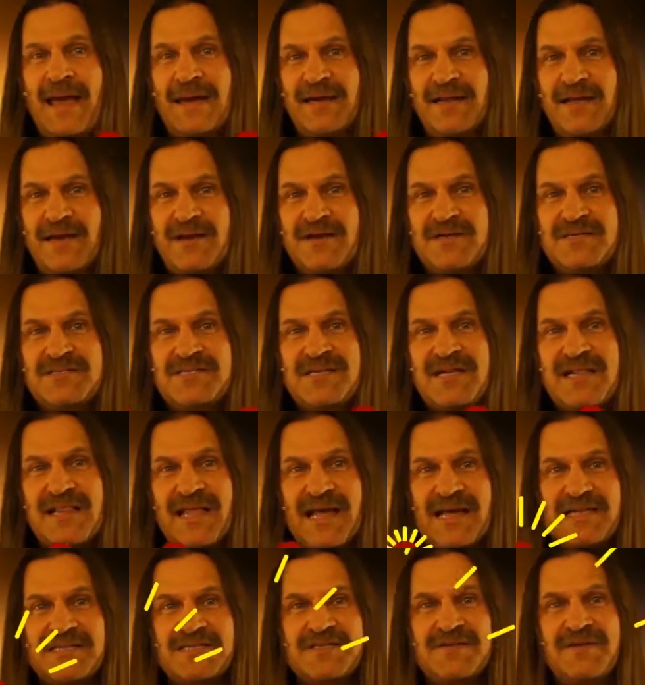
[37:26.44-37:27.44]
And here's the
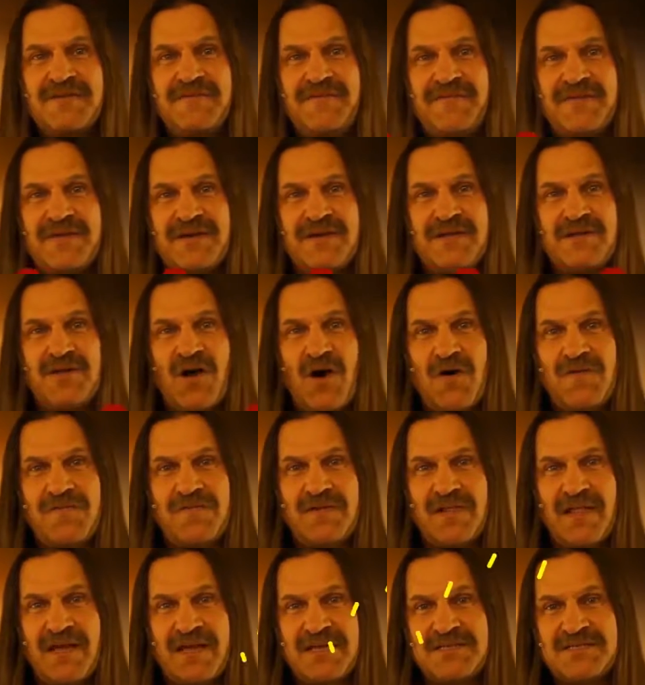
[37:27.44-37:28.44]
classical field
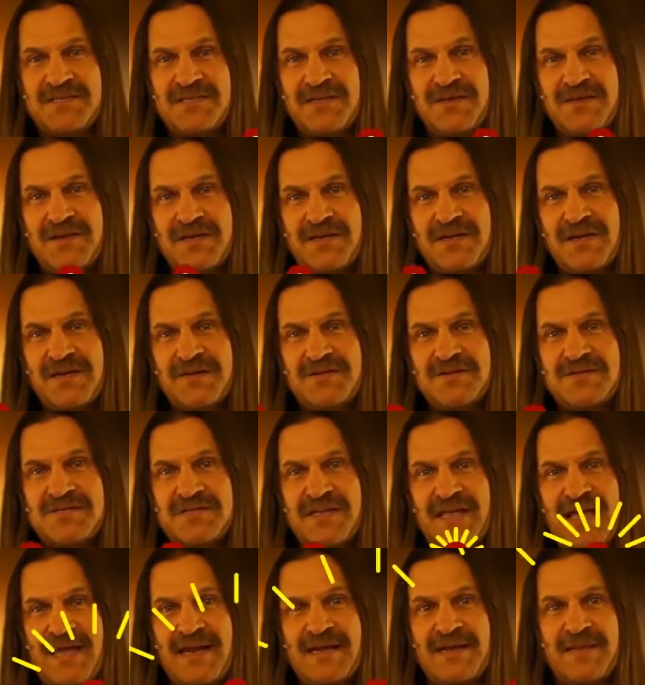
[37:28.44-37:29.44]
overlay so you can
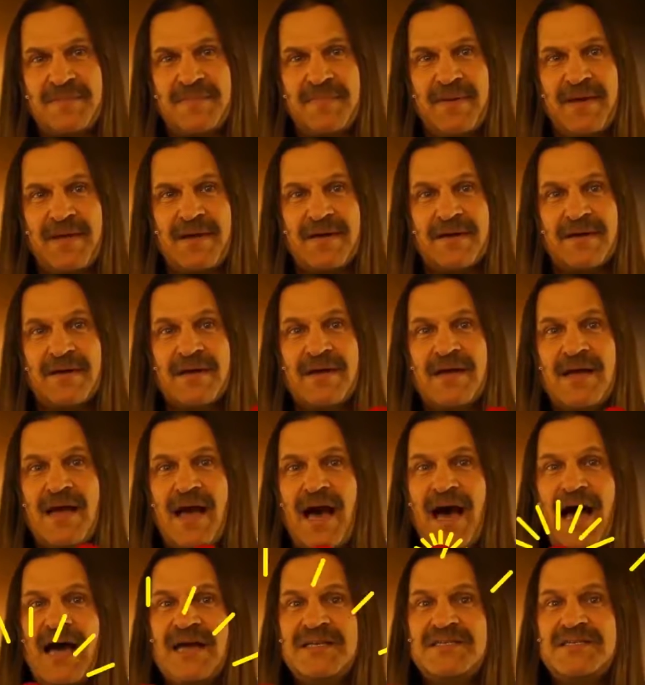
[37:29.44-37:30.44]
understand it better.
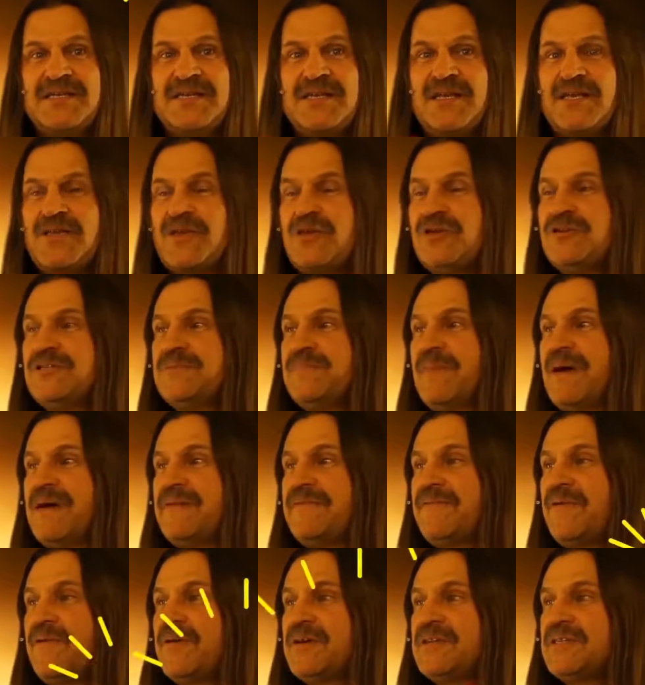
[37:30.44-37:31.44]
Isaac, use my
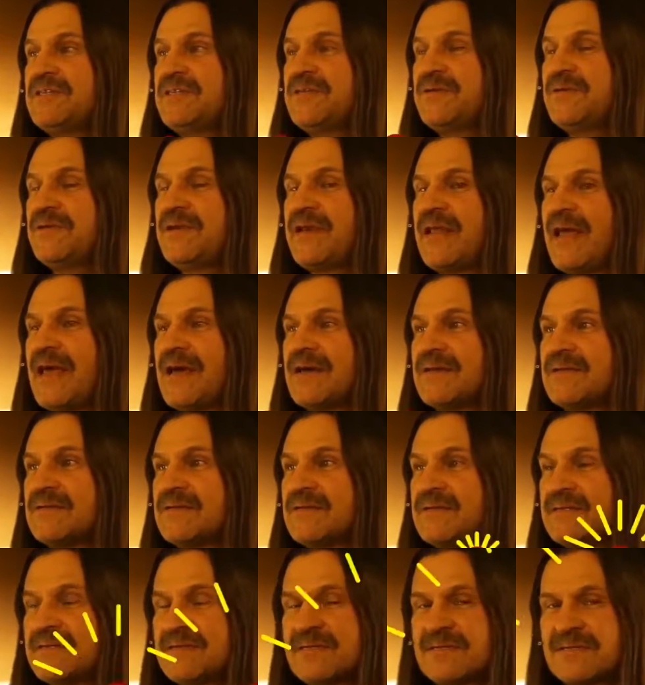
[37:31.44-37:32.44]
voice to
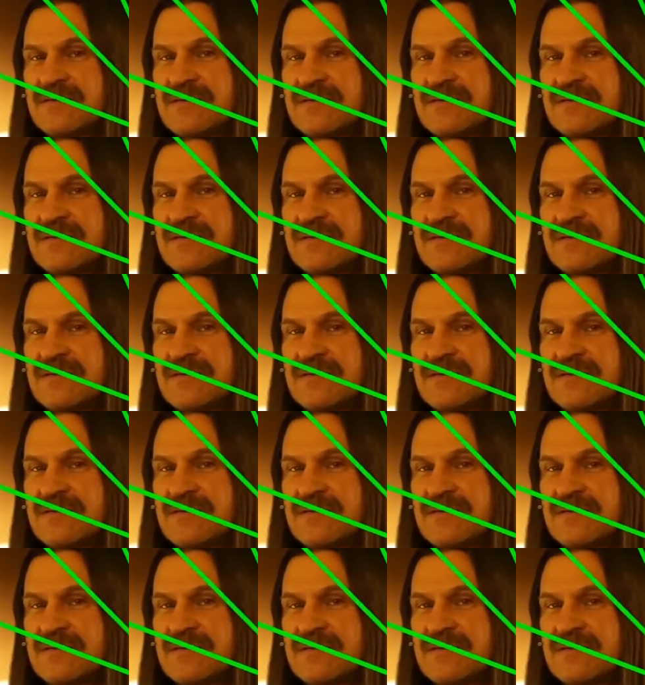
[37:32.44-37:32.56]
announce.